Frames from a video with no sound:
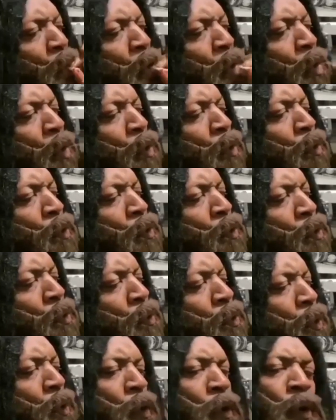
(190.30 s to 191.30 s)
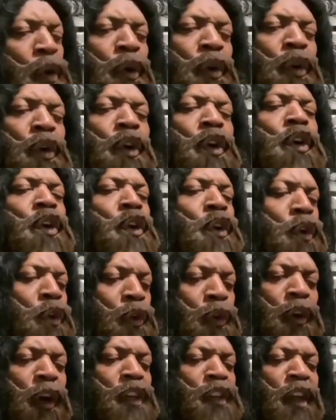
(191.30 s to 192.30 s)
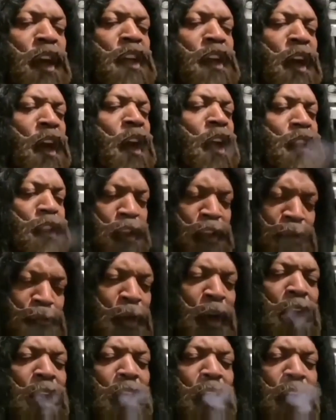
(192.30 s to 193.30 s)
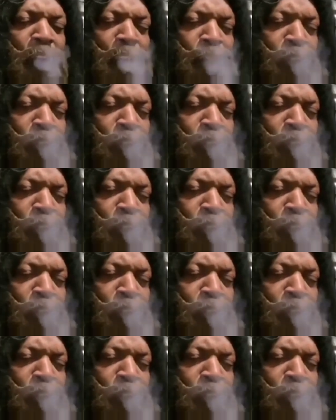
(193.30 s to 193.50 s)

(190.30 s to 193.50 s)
them thing there. Them thing there fall